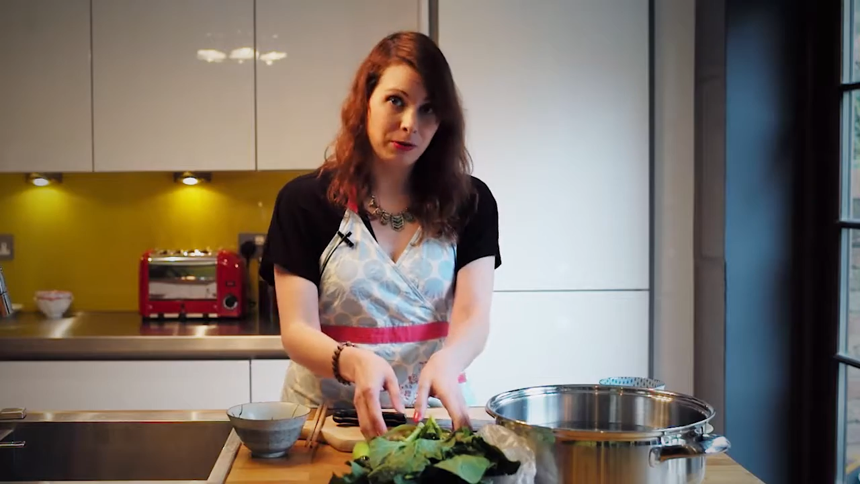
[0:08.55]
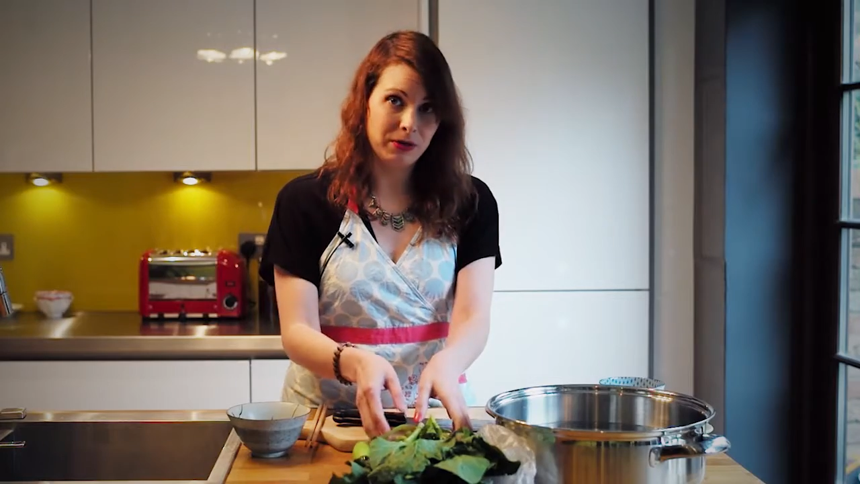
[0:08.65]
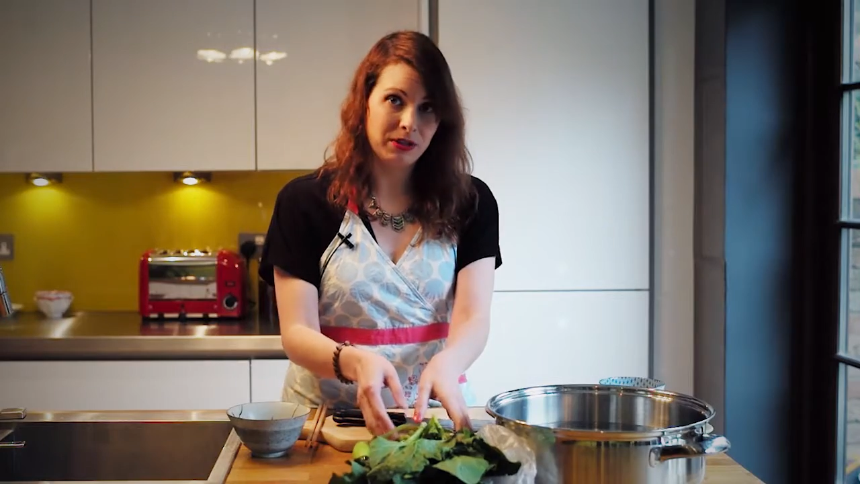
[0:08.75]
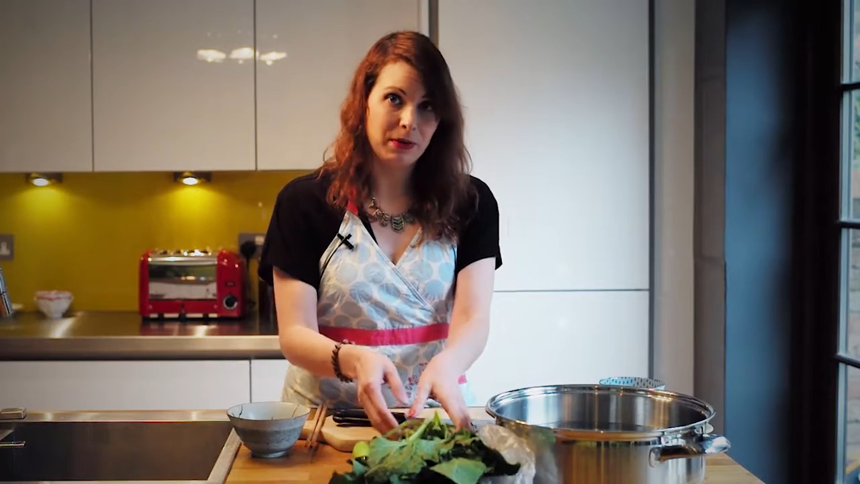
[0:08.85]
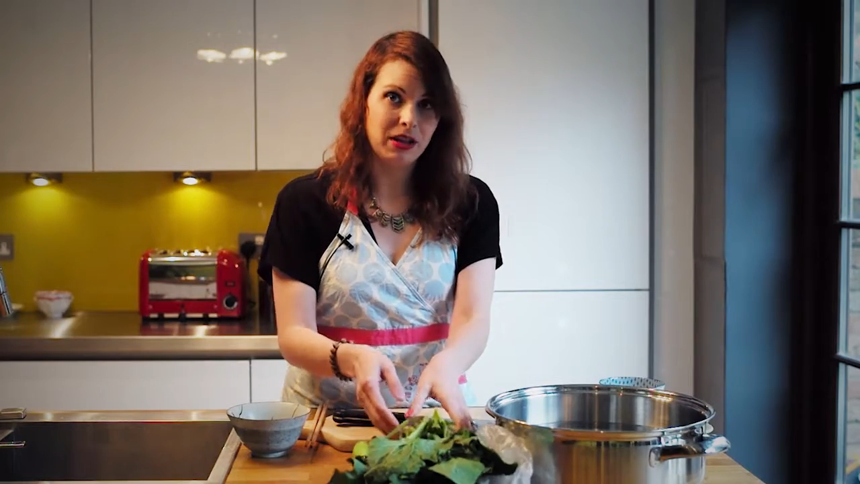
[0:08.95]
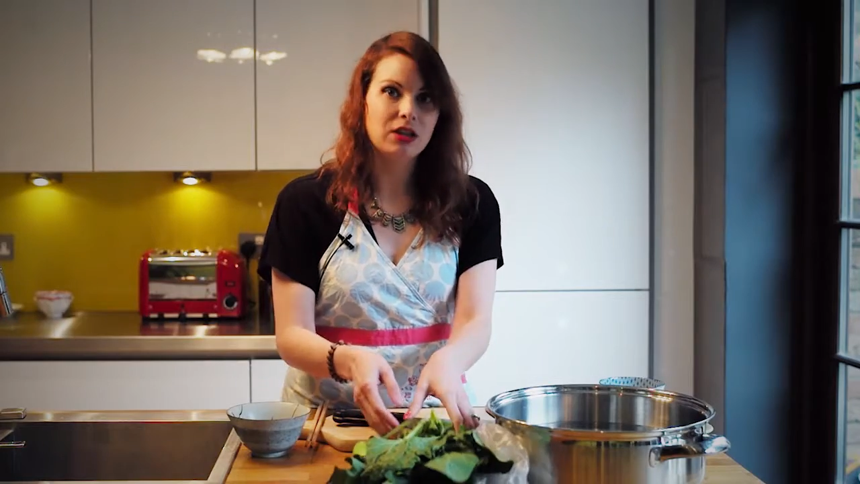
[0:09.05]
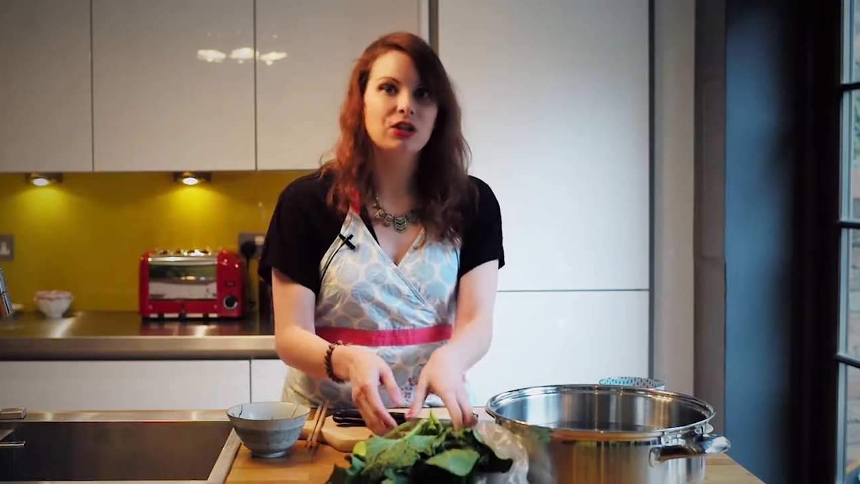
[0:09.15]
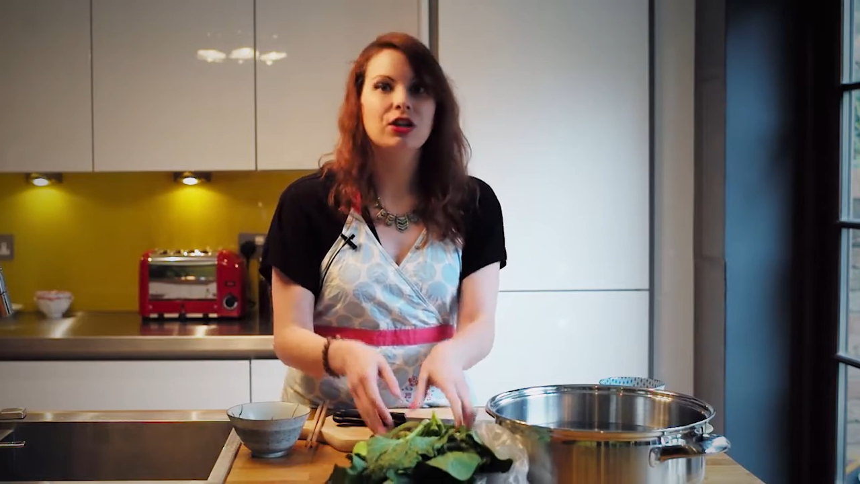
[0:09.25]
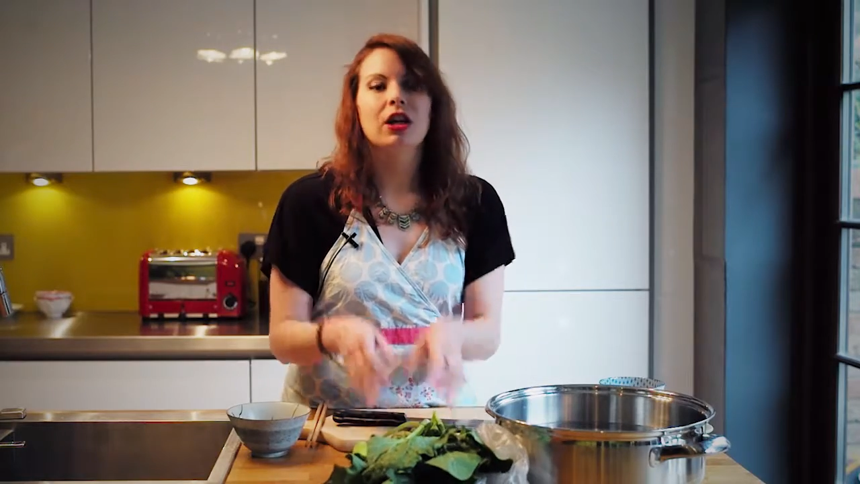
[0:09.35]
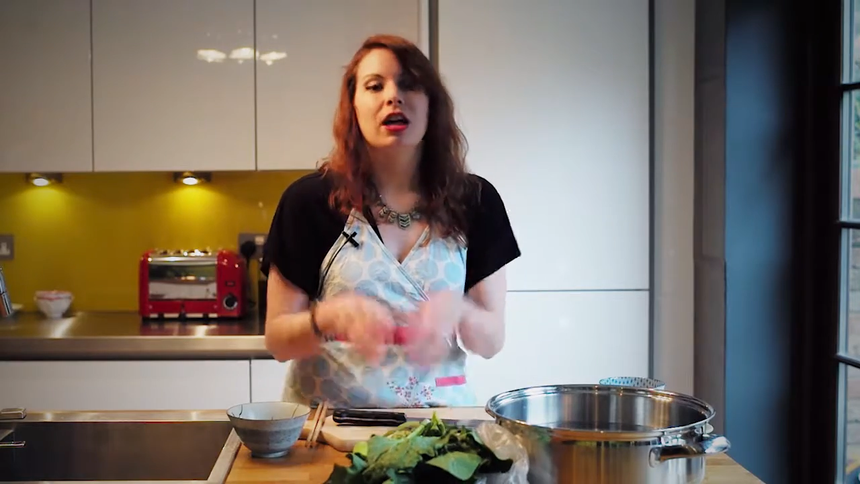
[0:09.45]
with spinach,
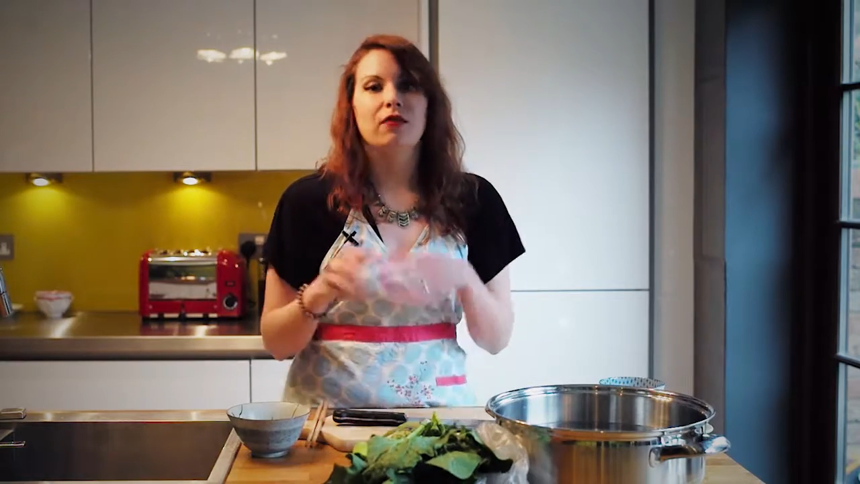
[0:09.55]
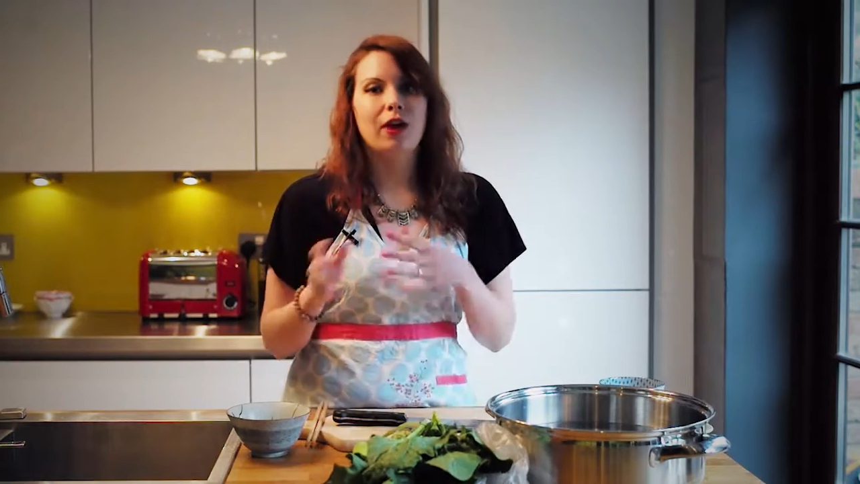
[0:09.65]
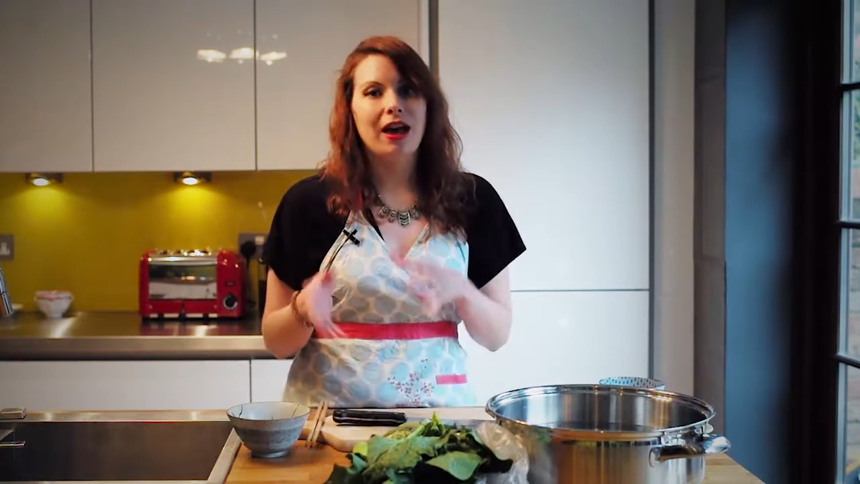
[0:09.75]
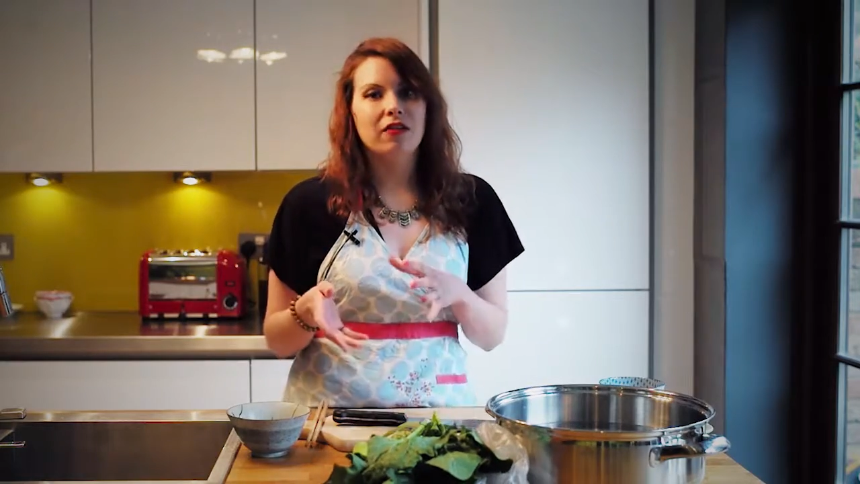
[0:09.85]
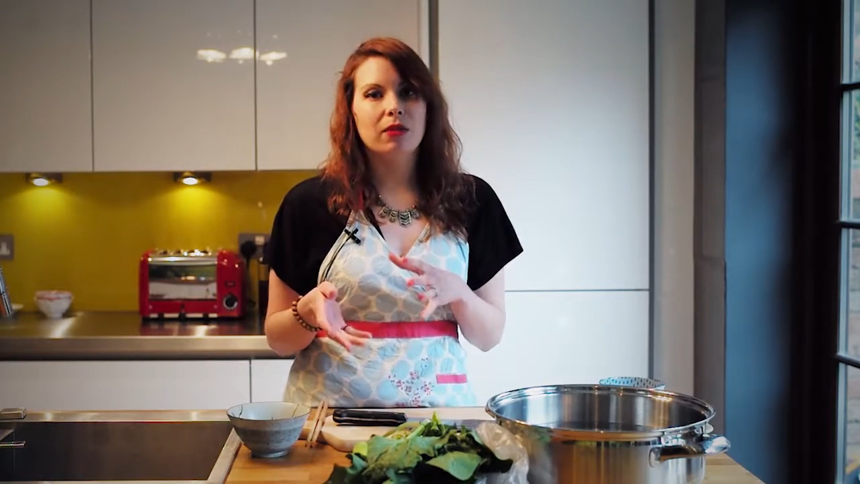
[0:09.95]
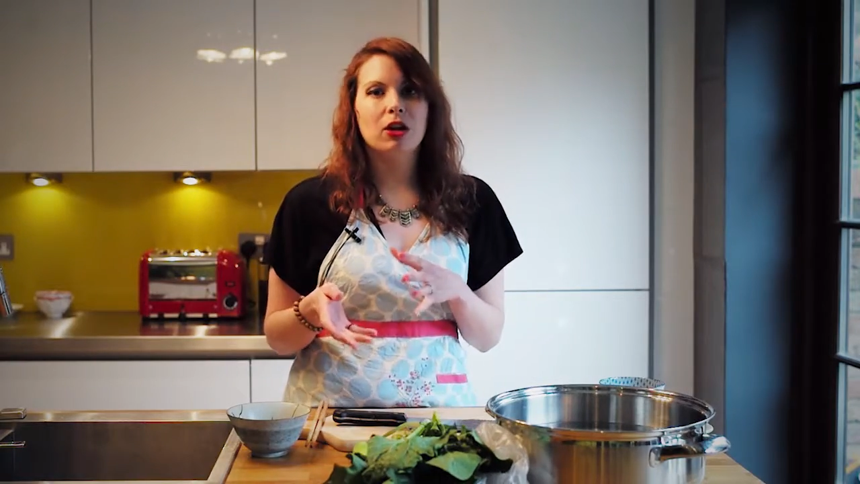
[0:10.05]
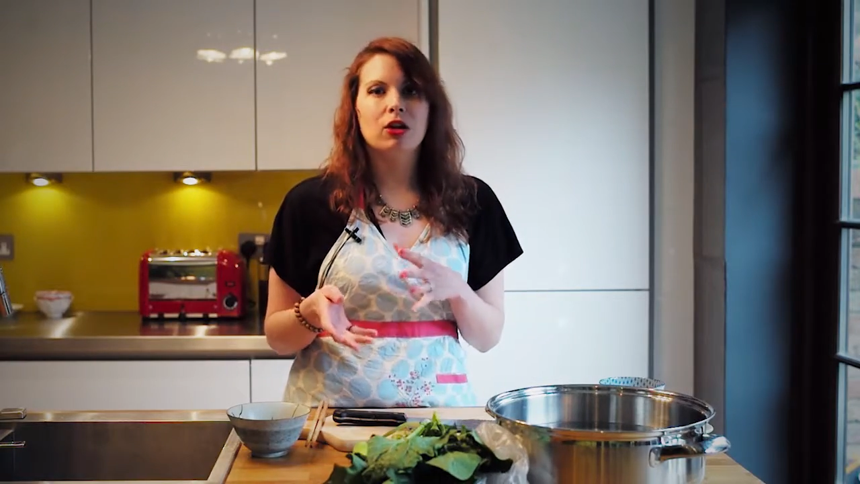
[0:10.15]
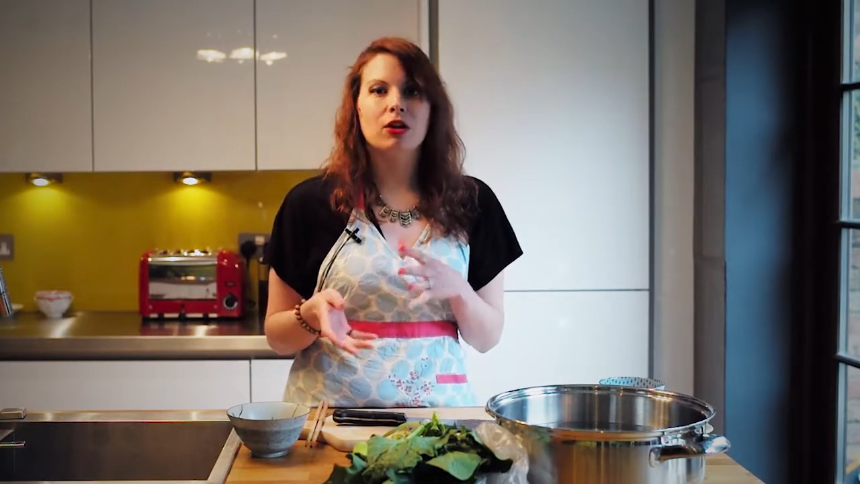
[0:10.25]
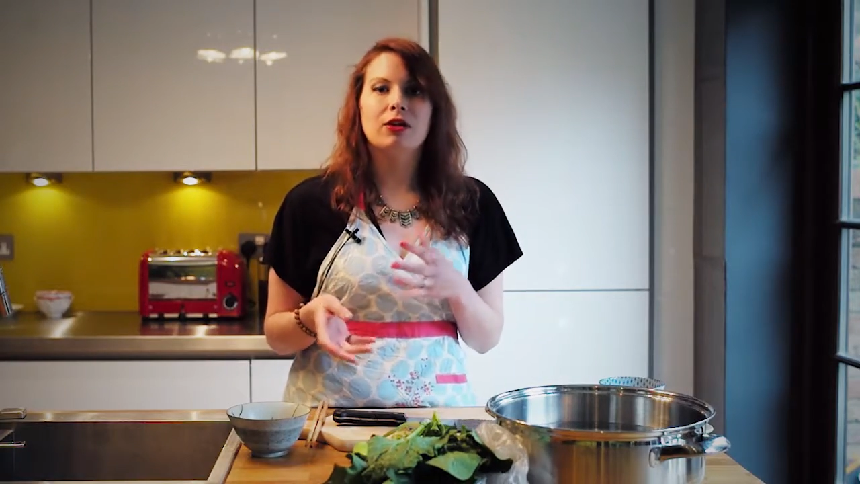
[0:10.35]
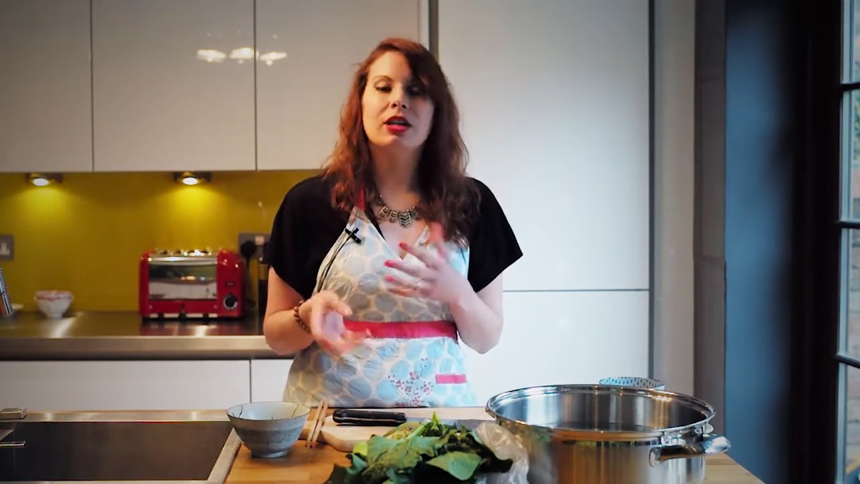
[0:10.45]
if you have them in
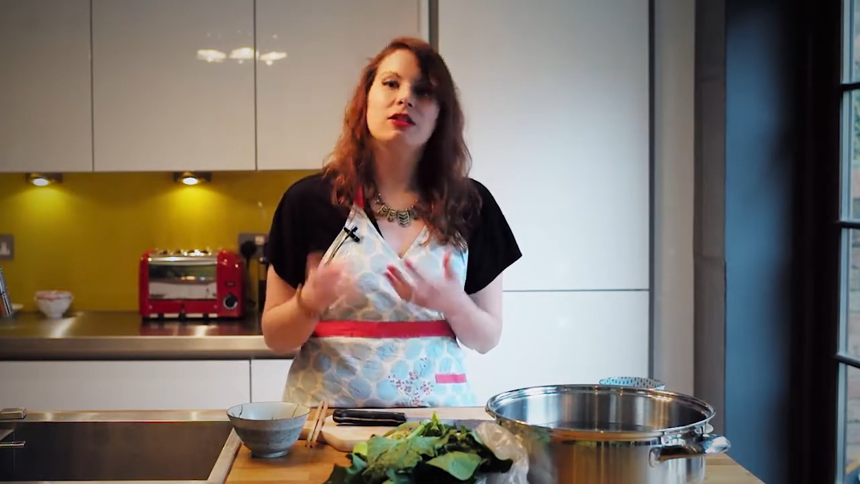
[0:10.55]
curries,